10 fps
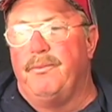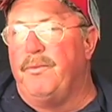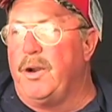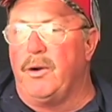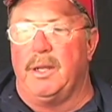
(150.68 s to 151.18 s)

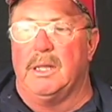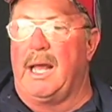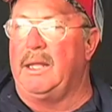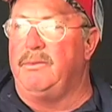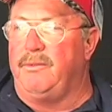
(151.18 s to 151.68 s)
Very
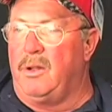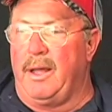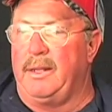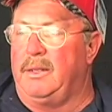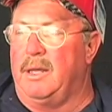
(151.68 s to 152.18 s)
light
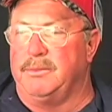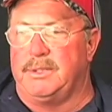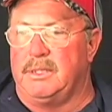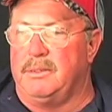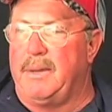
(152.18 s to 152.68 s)
flying, comes
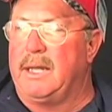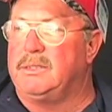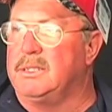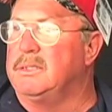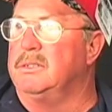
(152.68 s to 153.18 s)
in about
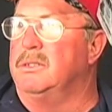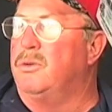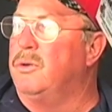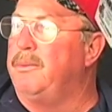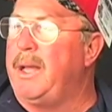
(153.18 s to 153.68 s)
6
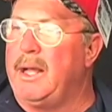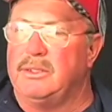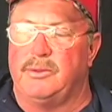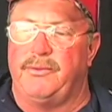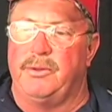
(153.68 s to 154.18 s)
1/4
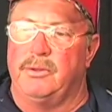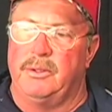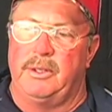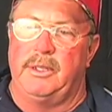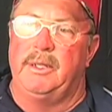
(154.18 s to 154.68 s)
pounds with
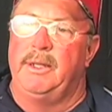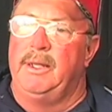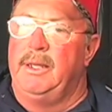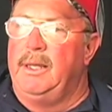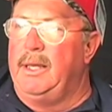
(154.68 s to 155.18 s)
fuel in it,
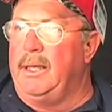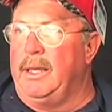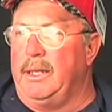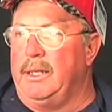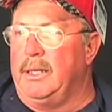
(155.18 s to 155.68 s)

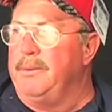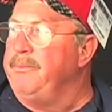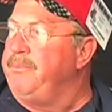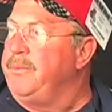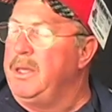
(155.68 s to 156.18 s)
and
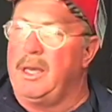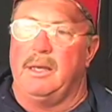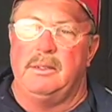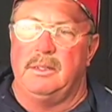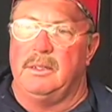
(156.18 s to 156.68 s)

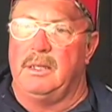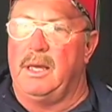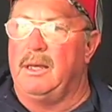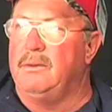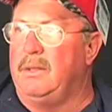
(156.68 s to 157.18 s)
yeah,
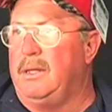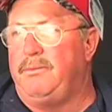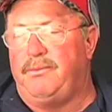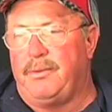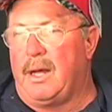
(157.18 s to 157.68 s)
it
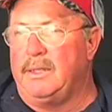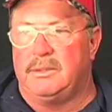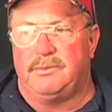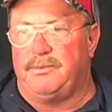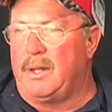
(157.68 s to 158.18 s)

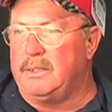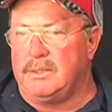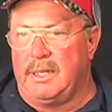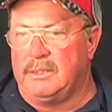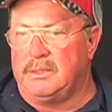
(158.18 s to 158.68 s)
flies
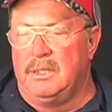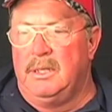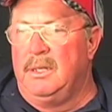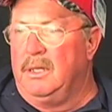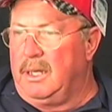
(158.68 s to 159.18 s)
nice.
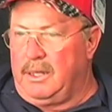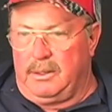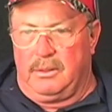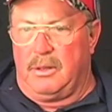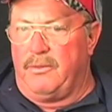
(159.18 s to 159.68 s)

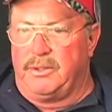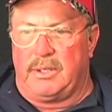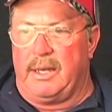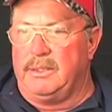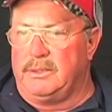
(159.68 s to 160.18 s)

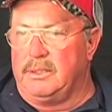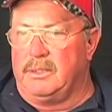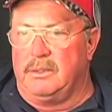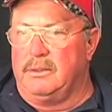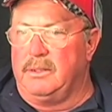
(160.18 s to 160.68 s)
Oversized
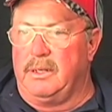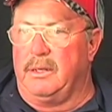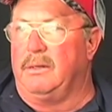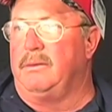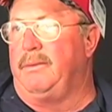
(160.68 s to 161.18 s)

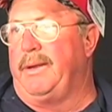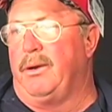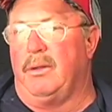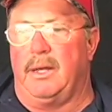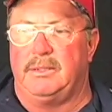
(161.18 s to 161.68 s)

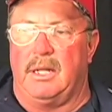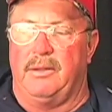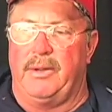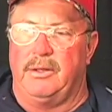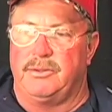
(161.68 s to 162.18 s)
airlines,
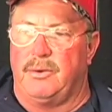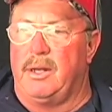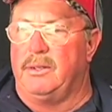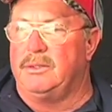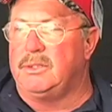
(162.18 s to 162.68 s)
elevators, rudders.